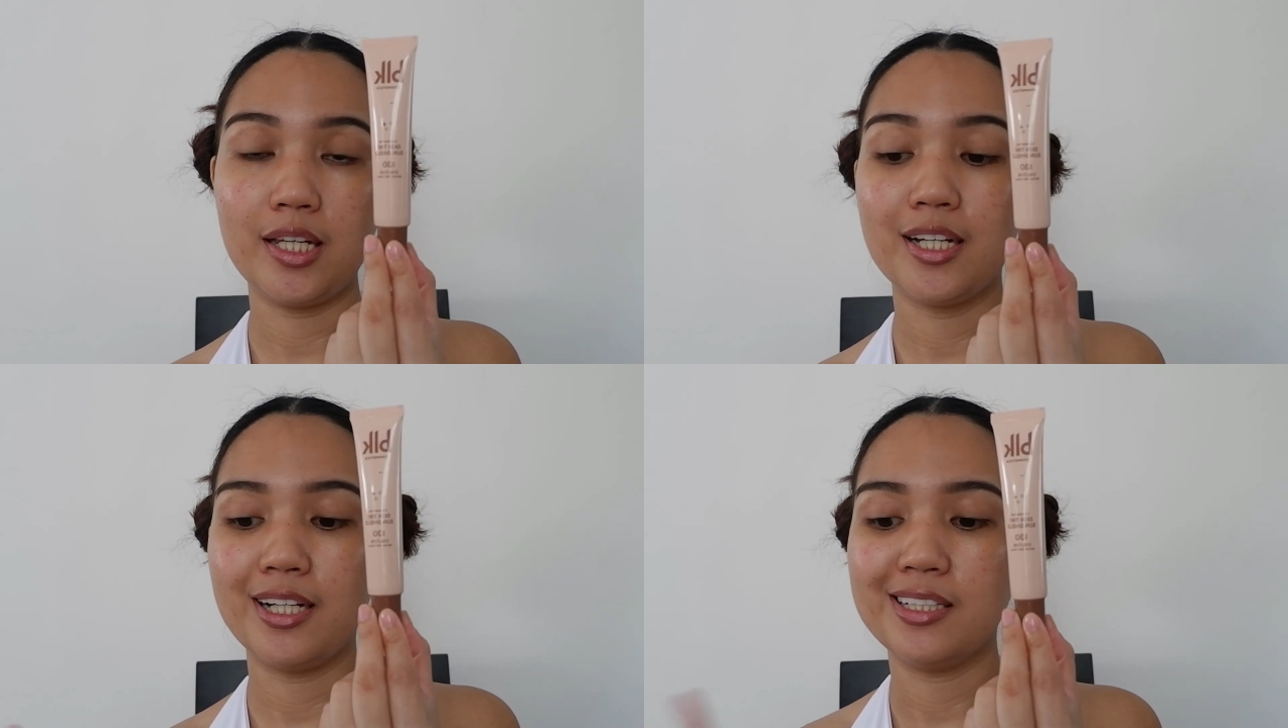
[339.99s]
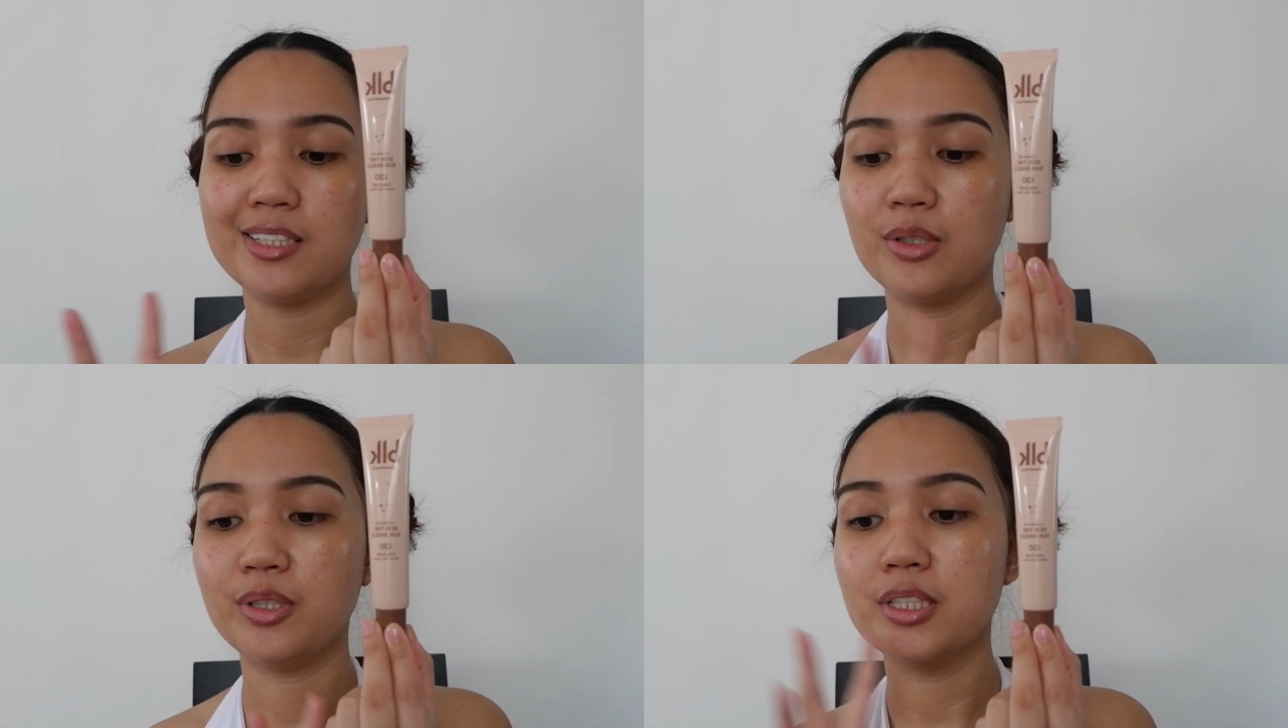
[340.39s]
Here it is.
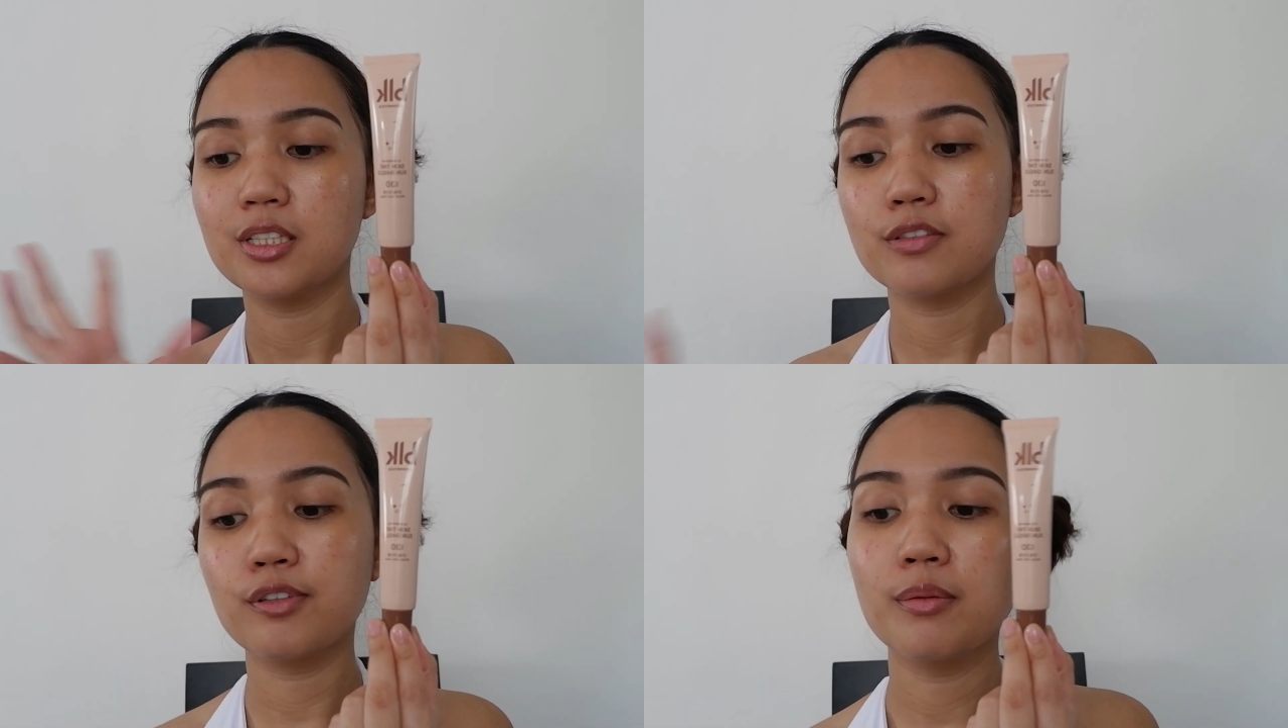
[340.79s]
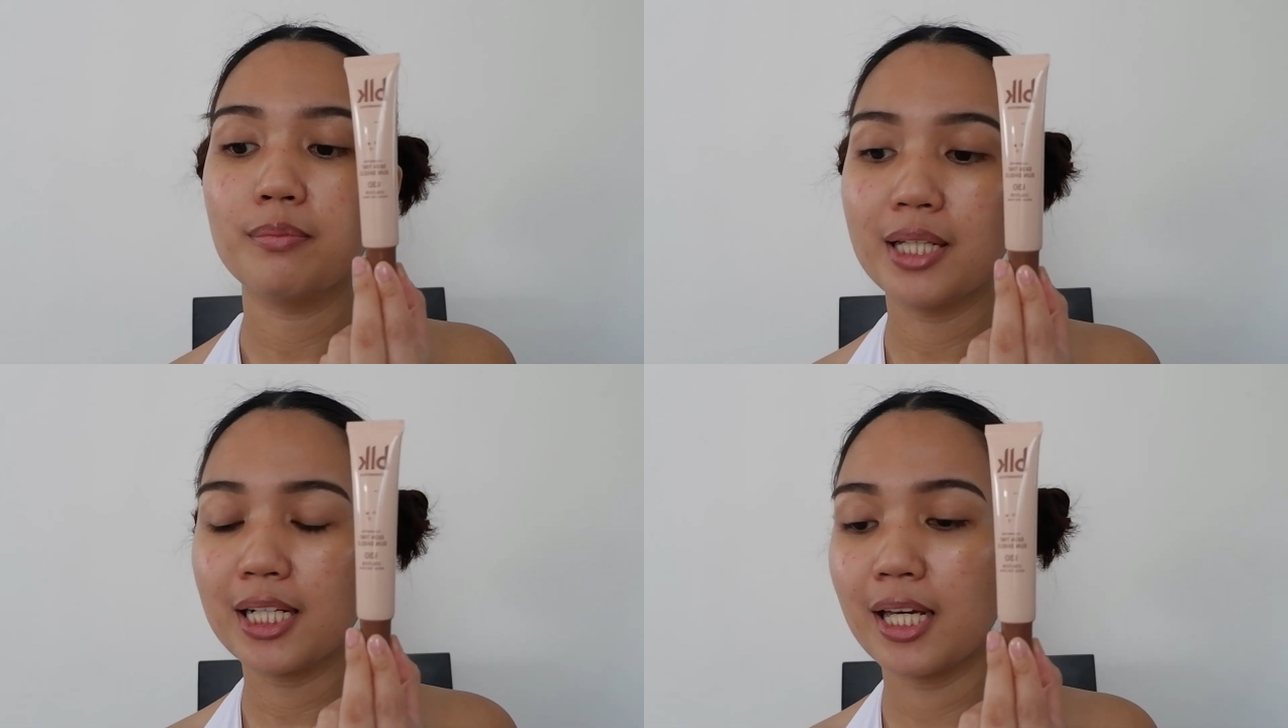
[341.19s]
So this is from
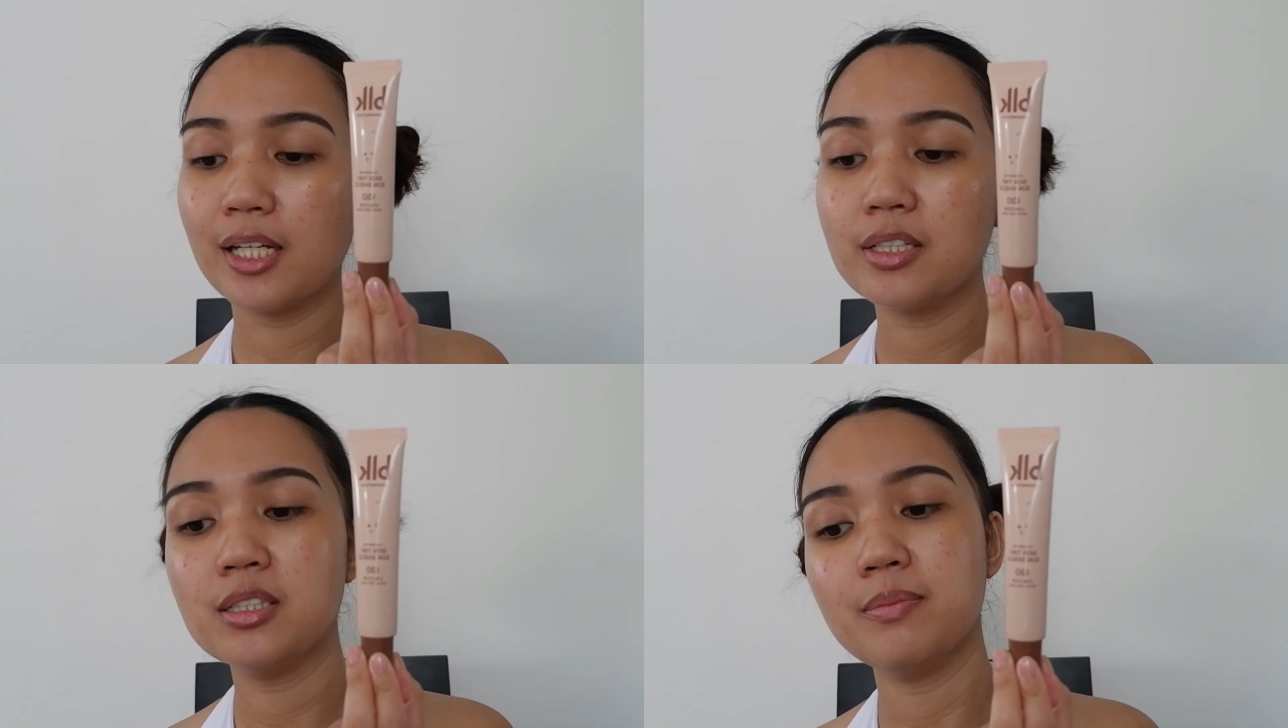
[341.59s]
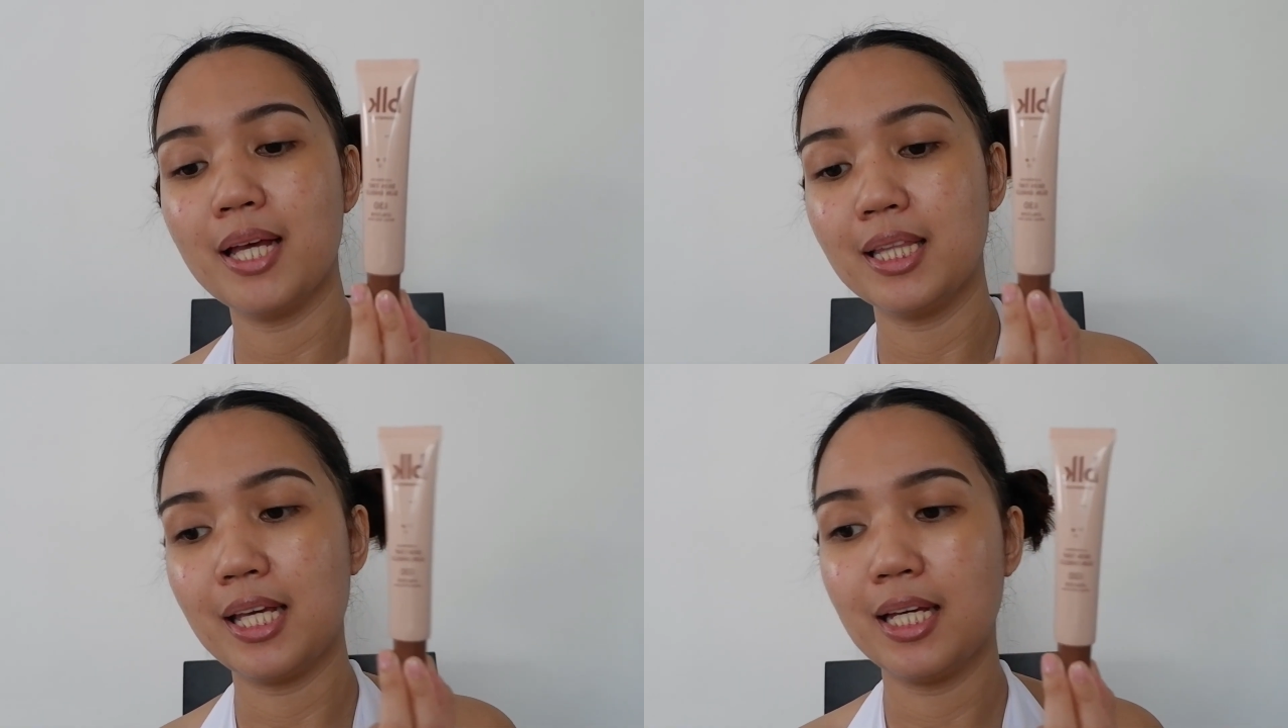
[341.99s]
BLK
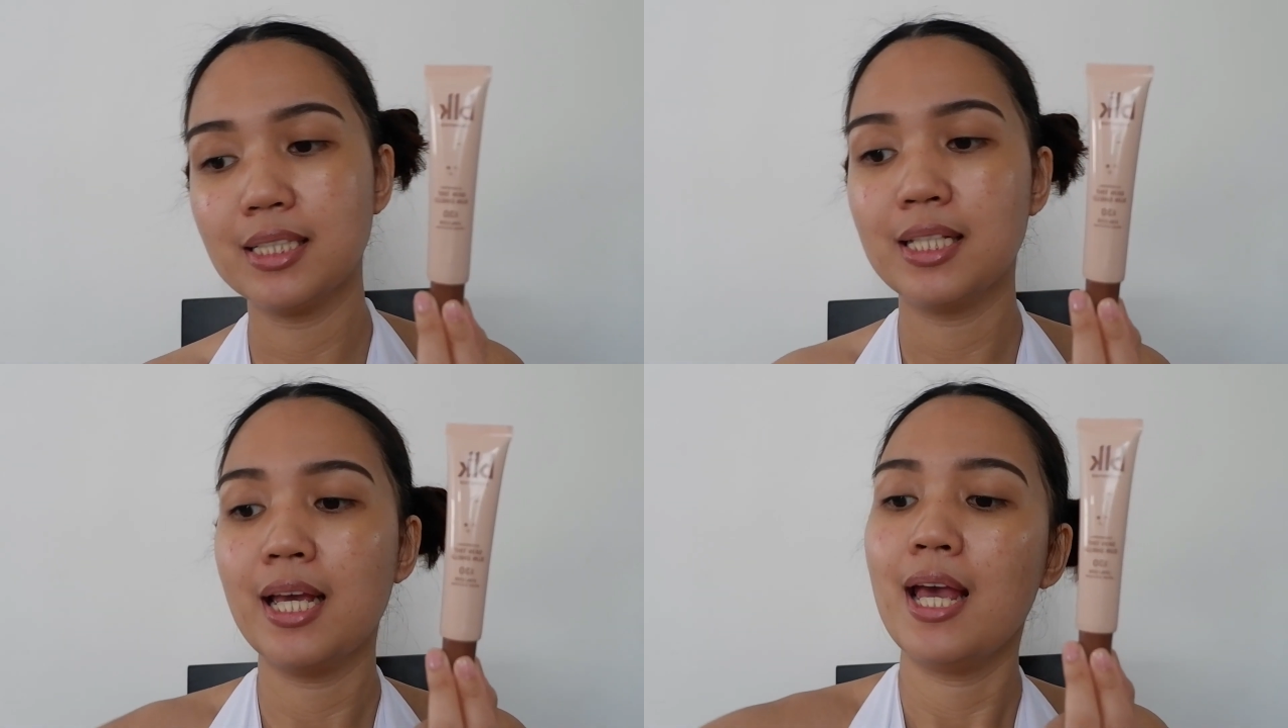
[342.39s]
Cosmetics.